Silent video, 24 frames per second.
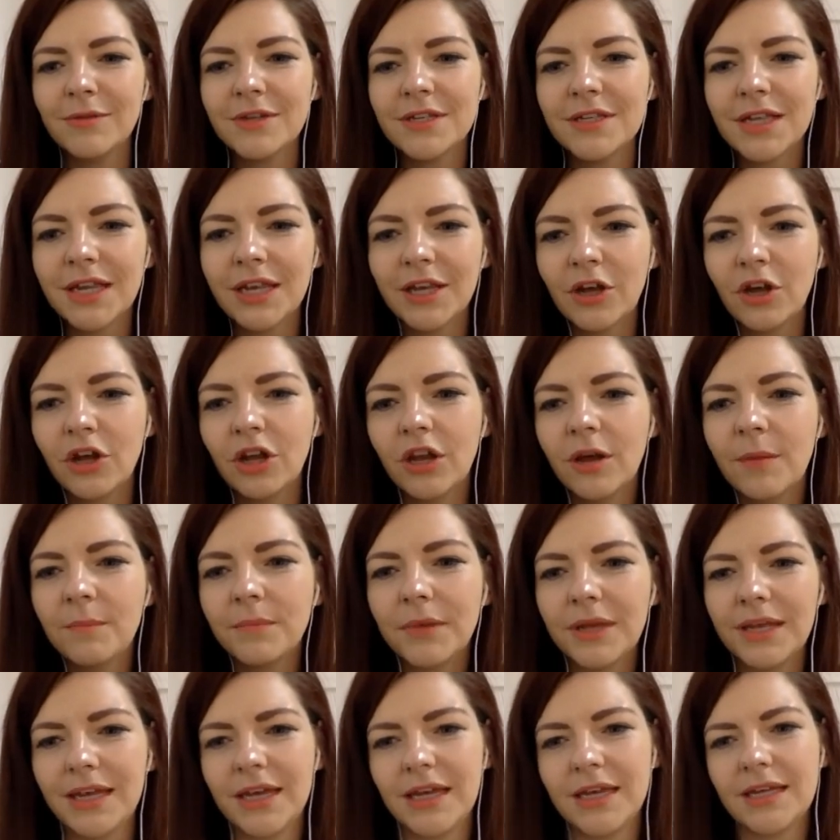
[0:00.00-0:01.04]
would say
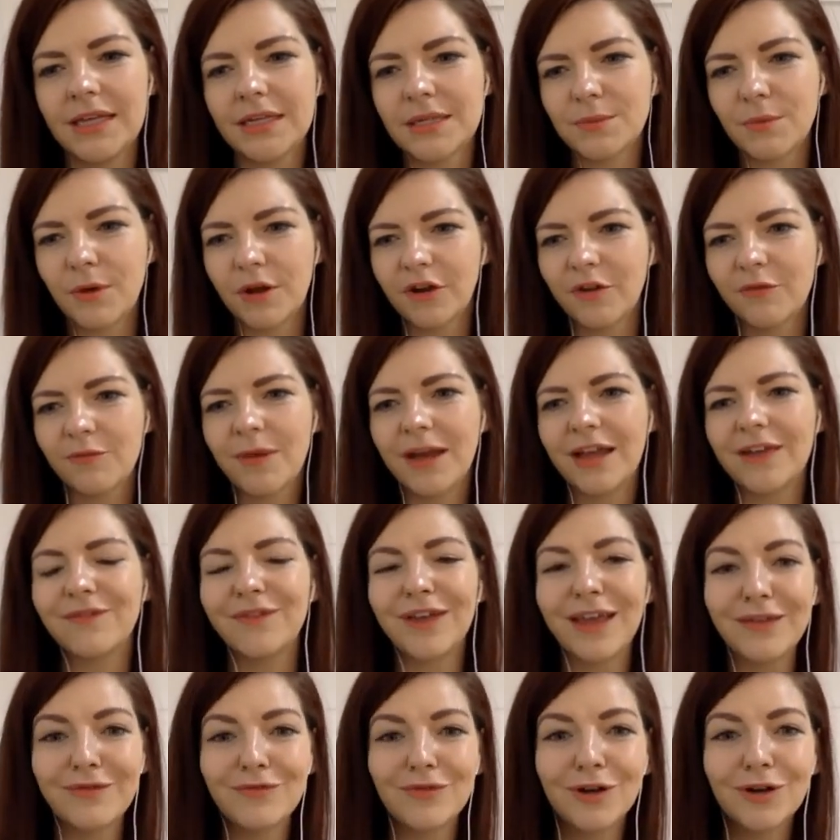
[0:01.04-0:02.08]
Colombia is one of my
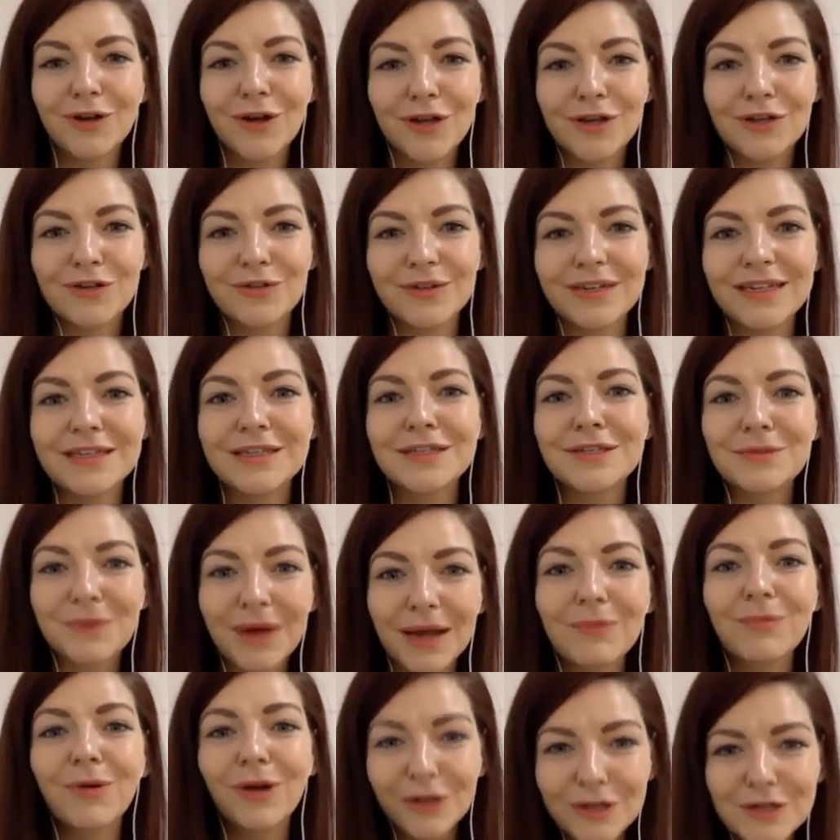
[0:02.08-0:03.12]
favorite countries. So
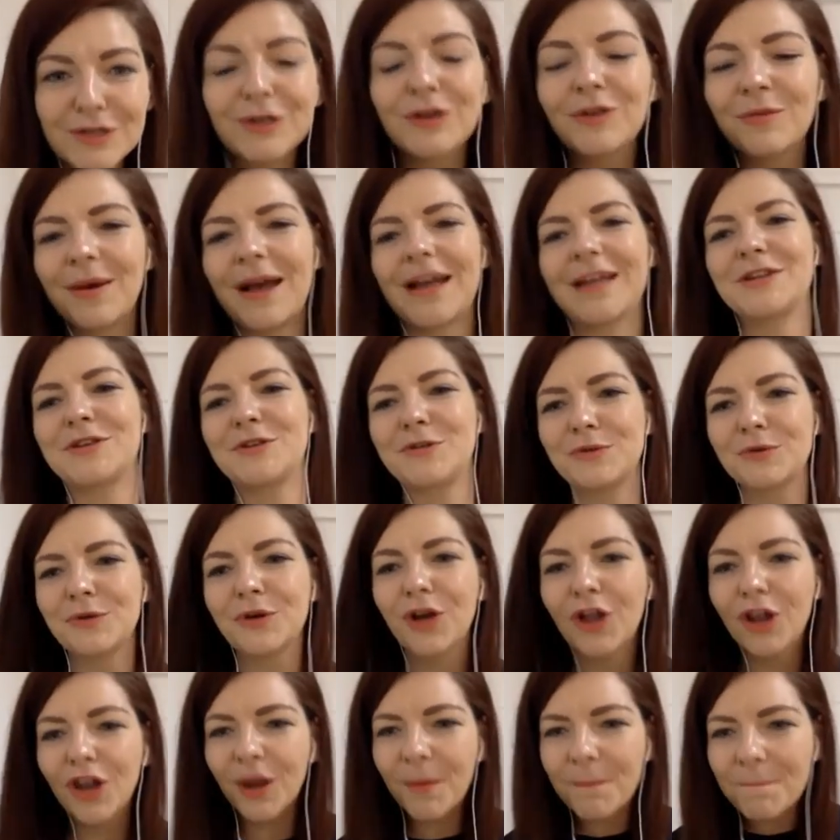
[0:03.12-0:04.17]
I want to go back to
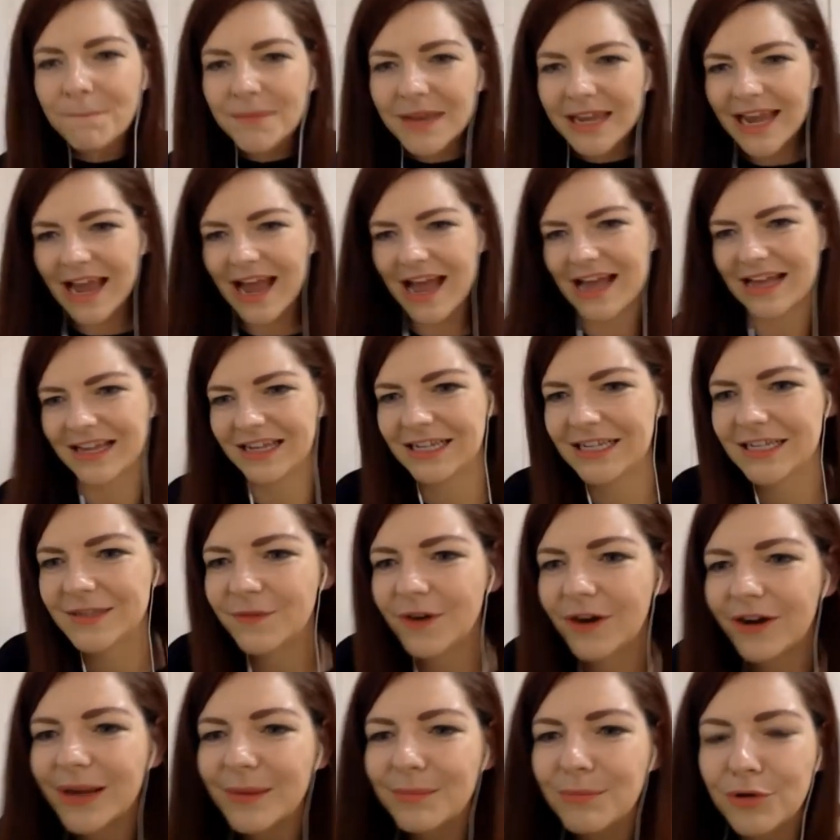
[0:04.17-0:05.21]
Colombia. It's
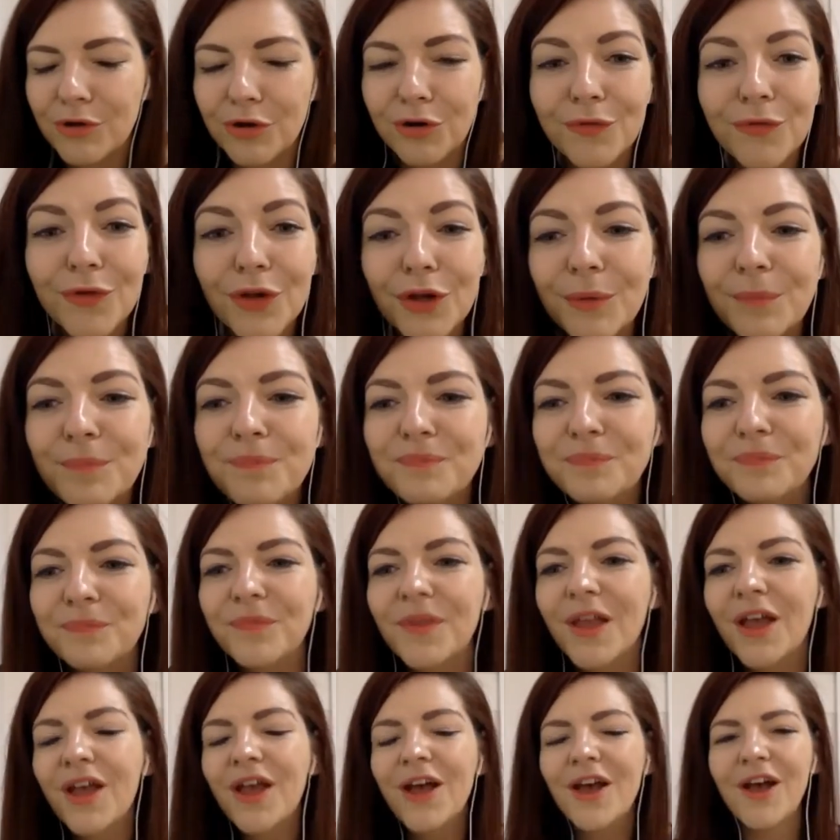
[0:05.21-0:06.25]
very beautiful.
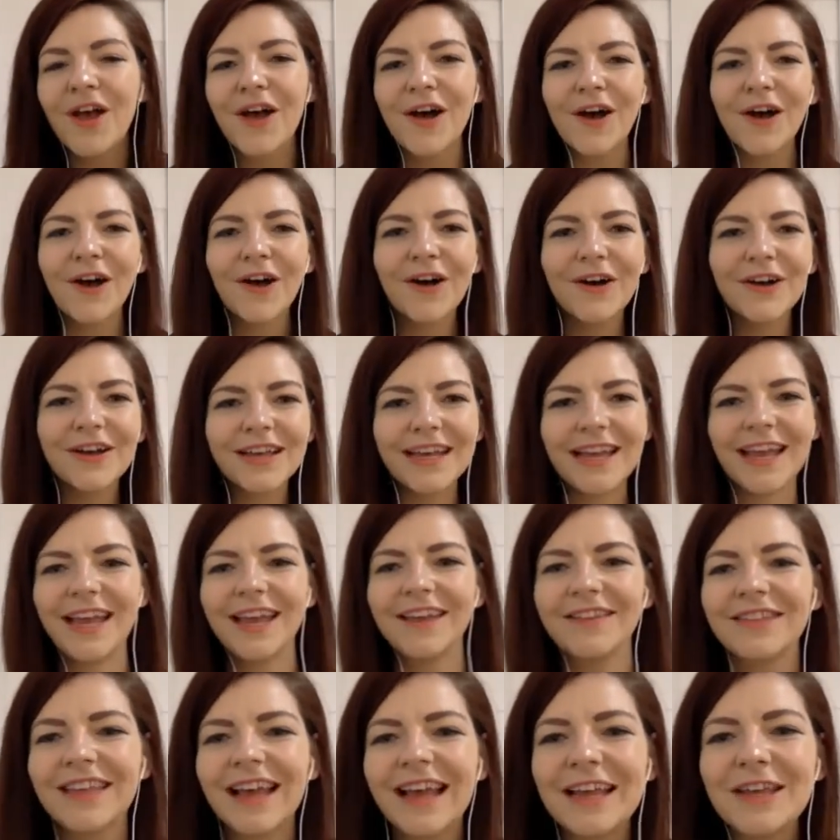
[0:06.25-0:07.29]

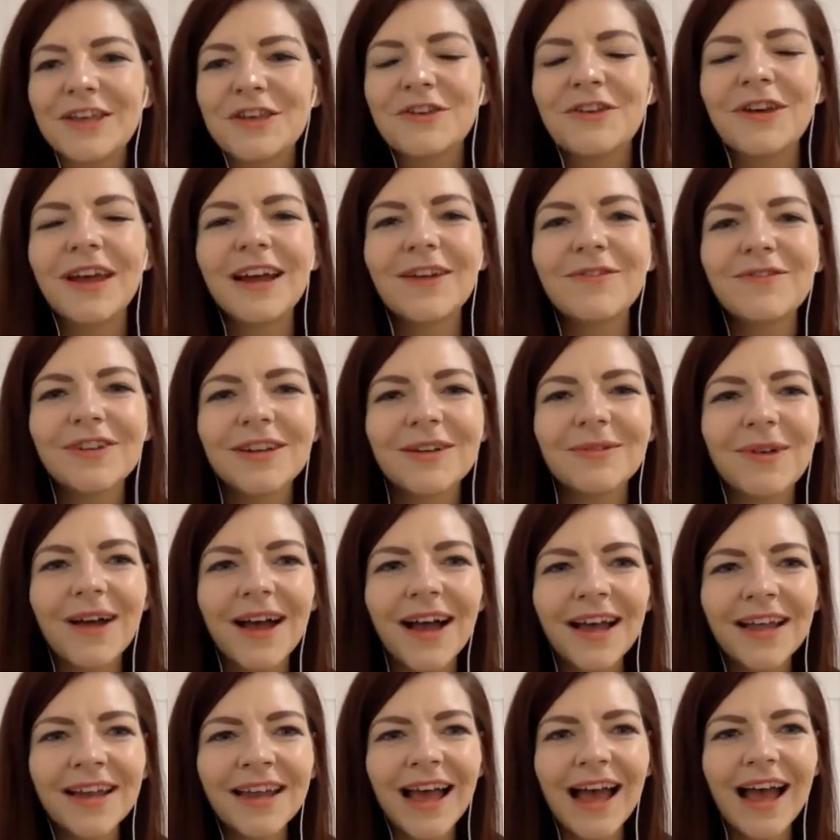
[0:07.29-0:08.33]
Okay, thank you,
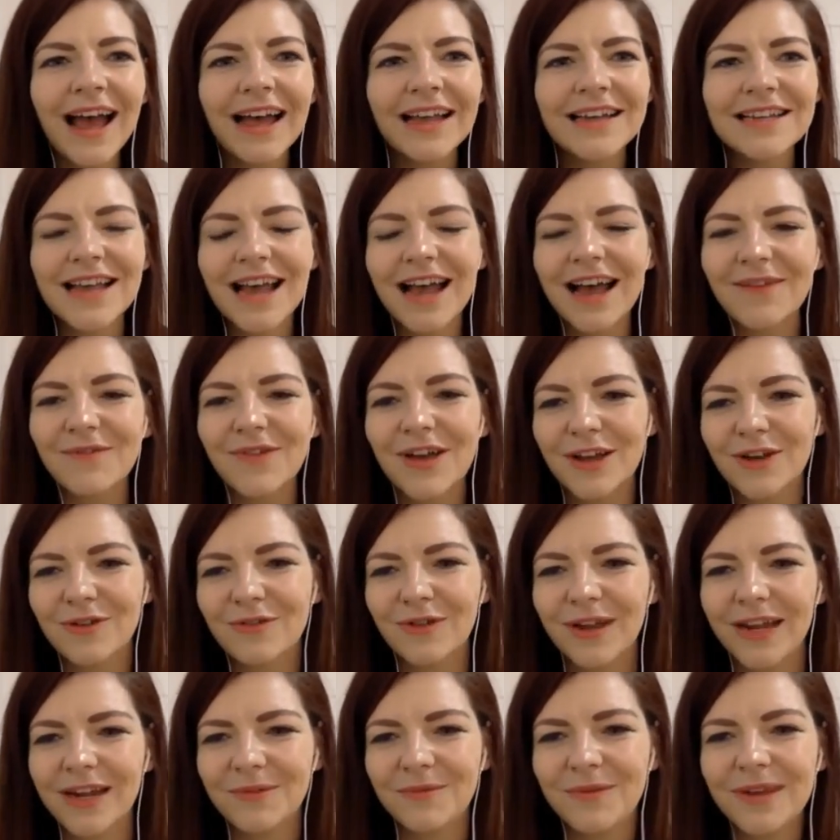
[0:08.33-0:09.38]
everyone, and have a
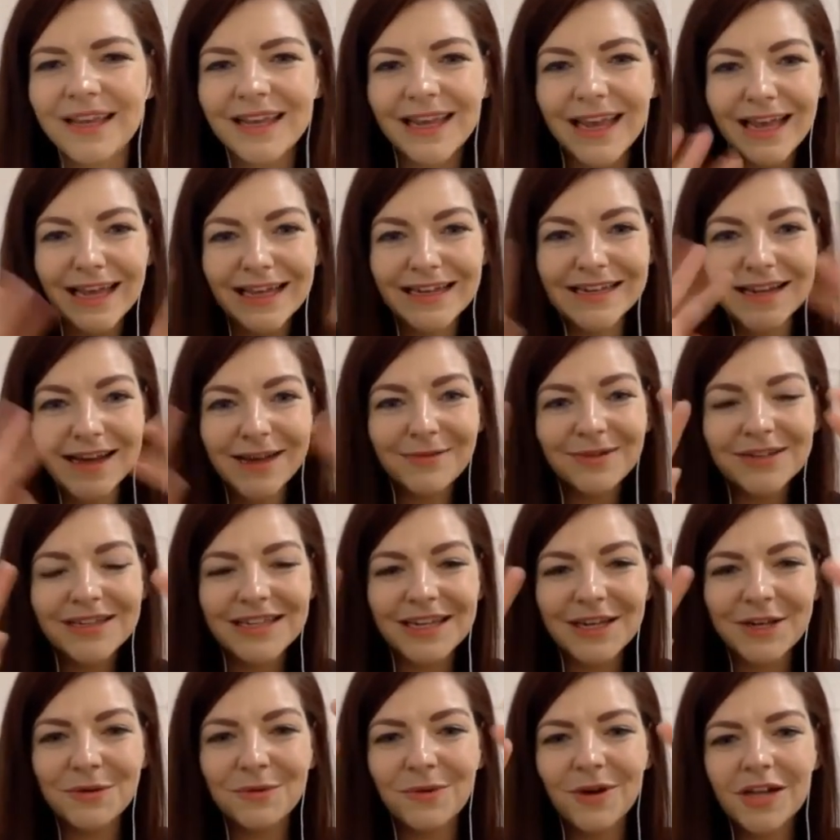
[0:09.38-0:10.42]
great weekend. I will
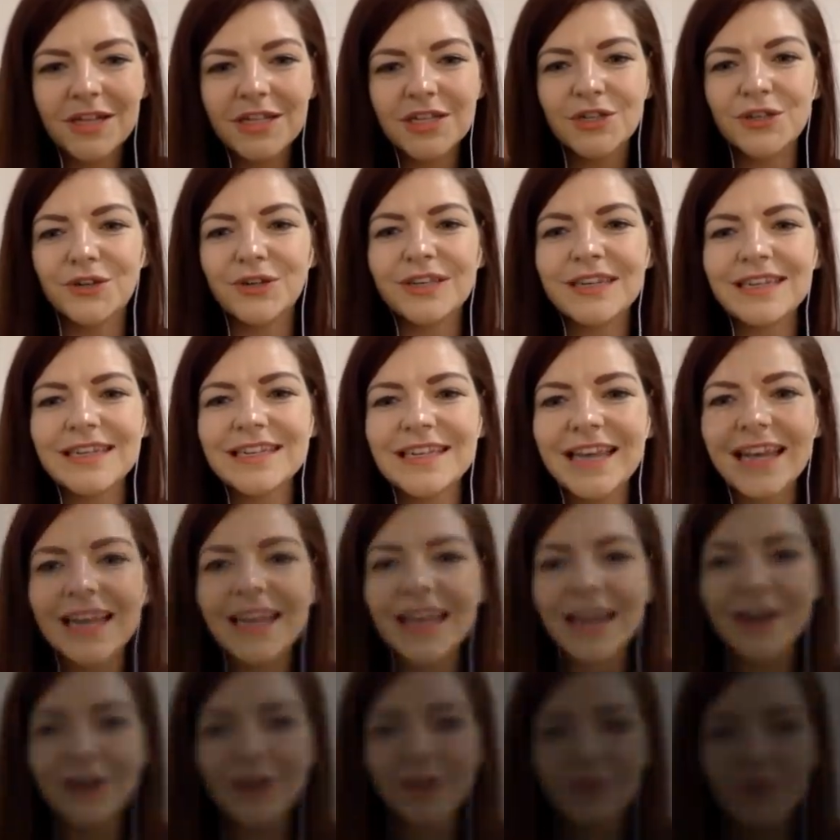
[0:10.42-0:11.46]
see you all soon. Take
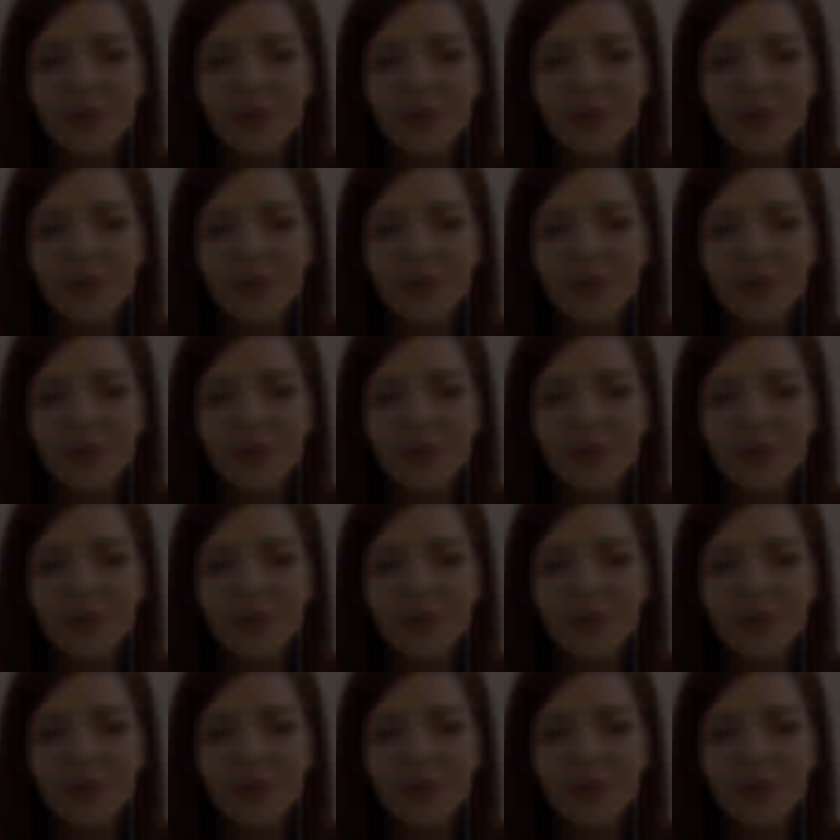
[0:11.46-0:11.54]
care